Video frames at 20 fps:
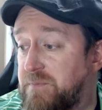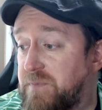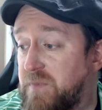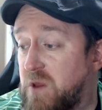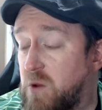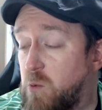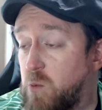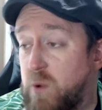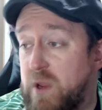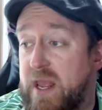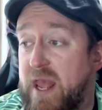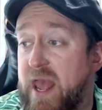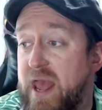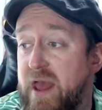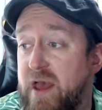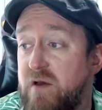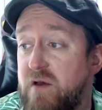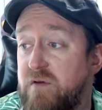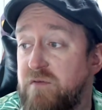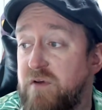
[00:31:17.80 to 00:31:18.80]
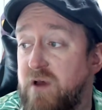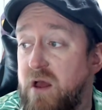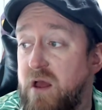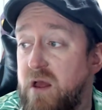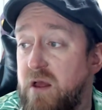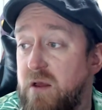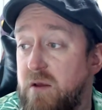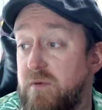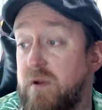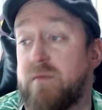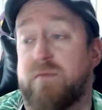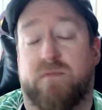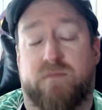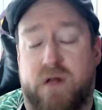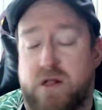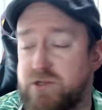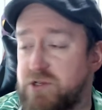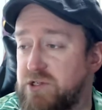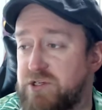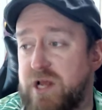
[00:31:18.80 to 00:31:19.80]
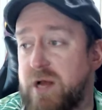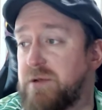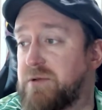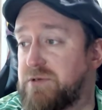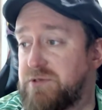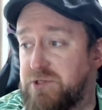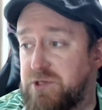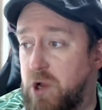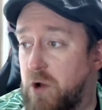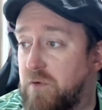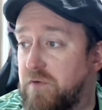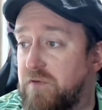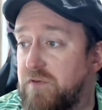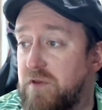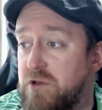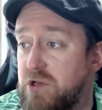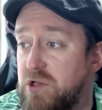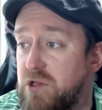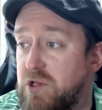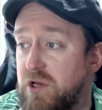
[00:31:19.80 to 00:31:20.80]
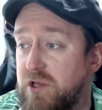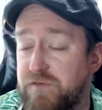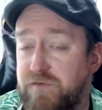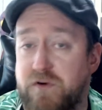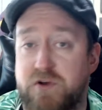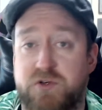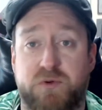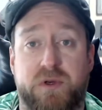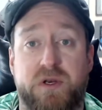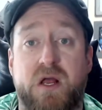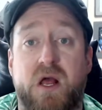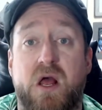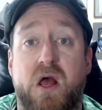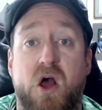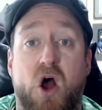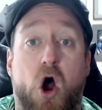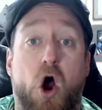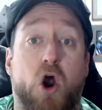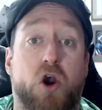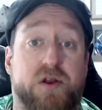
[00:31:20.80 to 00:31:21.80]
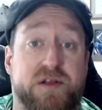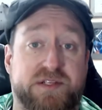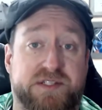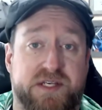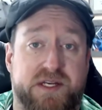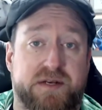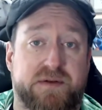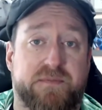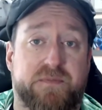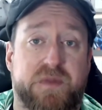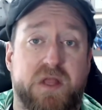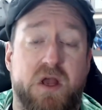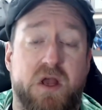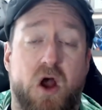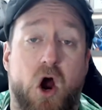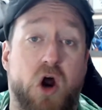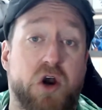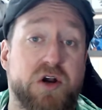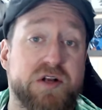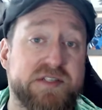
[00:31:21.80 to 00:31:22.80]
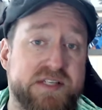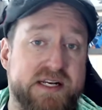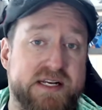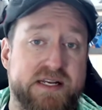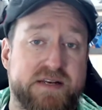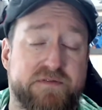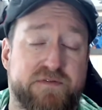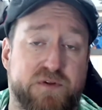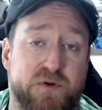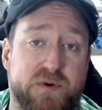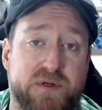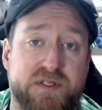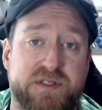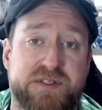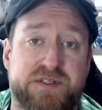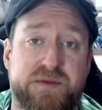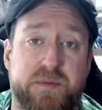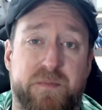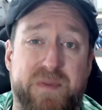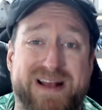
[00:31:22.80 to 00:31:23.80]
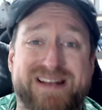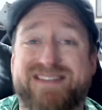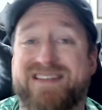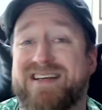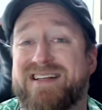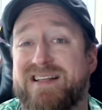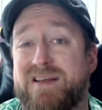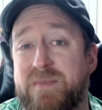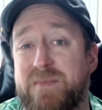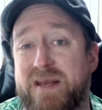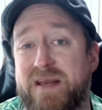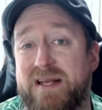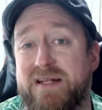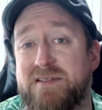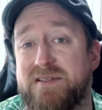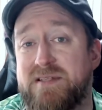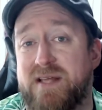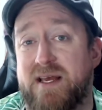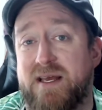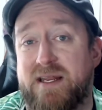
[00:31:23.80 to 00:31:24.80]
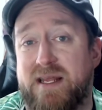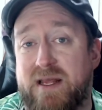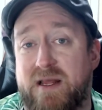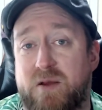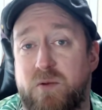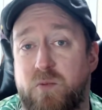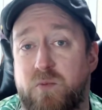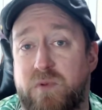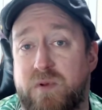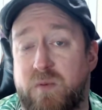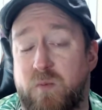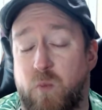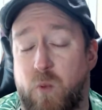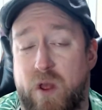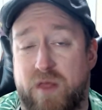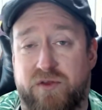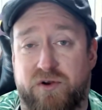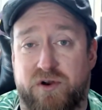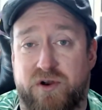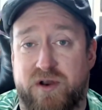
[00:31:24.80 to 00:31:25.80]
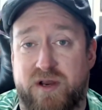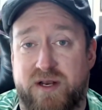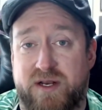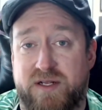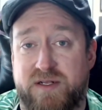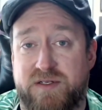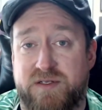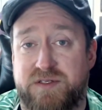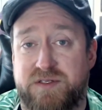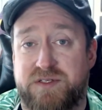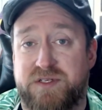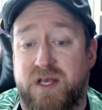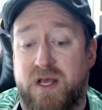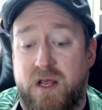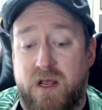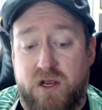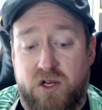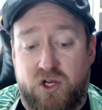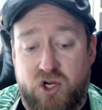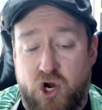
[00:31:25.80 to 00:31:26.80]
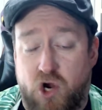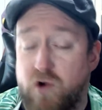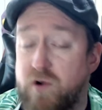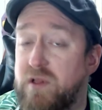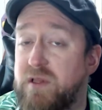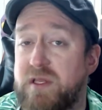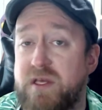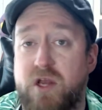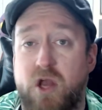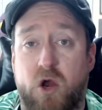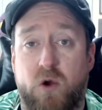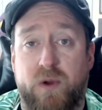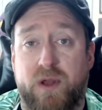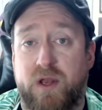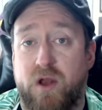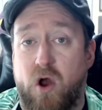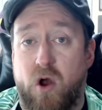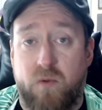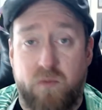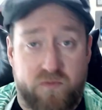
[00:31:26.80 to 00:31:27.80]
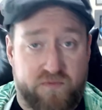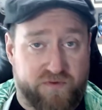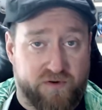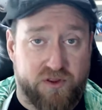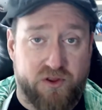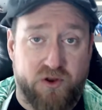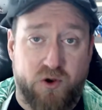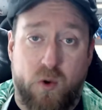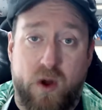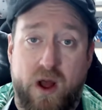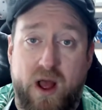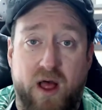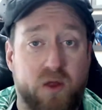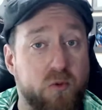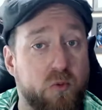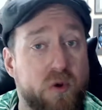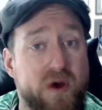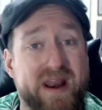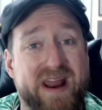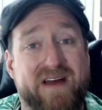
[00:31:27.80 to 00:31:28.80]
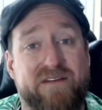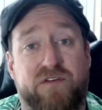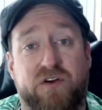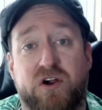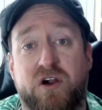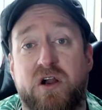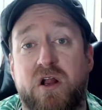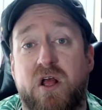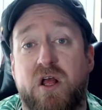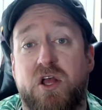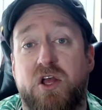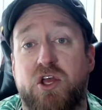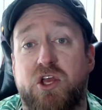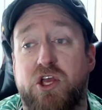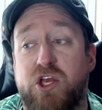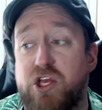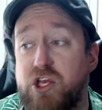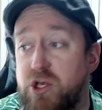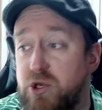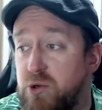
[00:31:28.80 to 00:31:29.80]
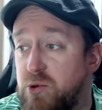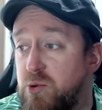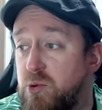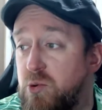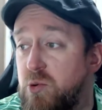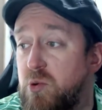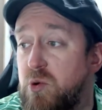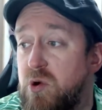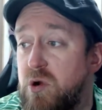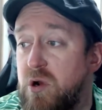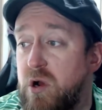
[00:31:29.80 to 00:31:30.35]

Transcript: we have, I'll just go look at the first one, artisan. Artisan influence basically means that whether it is currently going for a little while, whatever, you've